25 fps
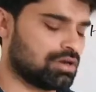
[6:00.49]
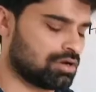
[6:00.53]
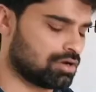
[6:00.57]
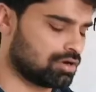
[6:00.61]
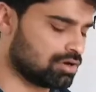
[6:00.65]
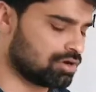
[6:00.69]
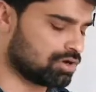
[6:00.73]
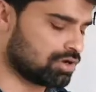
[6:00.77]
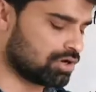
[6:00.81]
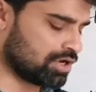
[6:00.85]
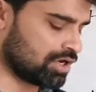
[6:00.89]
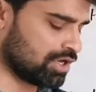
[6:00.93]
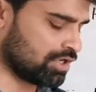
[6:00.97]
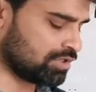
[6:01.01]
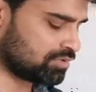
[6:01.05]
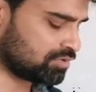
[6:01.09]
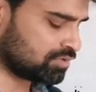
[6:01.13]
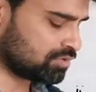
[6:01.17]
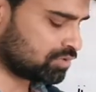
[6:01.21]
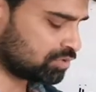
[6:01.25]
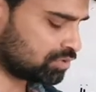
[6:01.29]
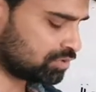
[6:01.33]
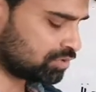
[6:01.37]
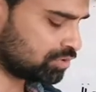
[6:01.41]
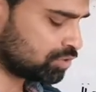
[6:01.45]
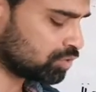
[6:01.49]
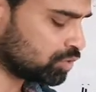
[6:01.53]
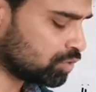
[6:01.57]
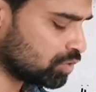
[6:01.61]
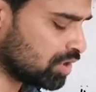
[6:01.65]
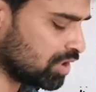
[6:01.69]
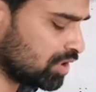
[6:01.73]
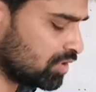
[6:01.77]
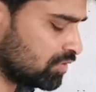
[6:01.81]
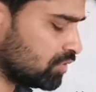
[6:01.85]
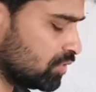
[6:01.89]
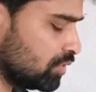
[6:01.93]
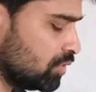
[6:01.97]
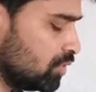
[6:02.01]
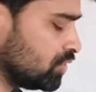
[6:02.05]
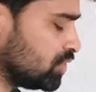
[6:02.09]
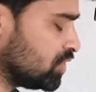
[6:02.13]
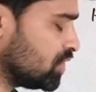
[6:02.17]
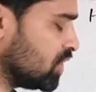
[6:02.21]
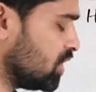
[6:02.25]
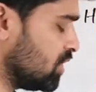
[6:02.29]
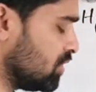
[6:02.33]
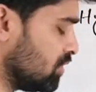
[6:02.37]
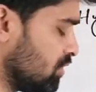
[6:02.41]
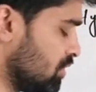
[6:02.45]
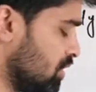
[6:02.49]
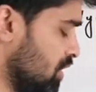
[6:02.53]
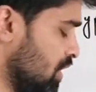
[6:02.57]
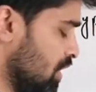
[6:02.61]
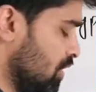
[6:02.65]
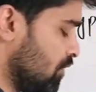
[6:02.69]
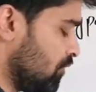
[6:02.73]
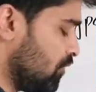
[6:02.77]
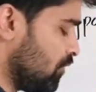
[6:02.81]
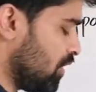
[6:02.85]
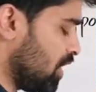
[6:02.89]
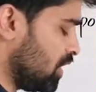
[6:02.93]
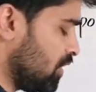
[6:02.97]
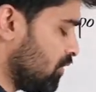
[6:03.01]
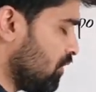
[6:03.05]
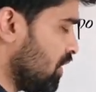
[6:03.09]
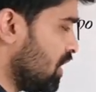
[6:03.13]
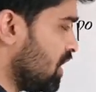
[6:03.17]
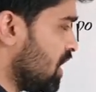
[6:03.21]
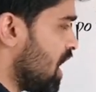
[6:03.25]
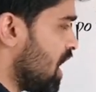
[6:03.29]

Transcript: or a sugar solution, what will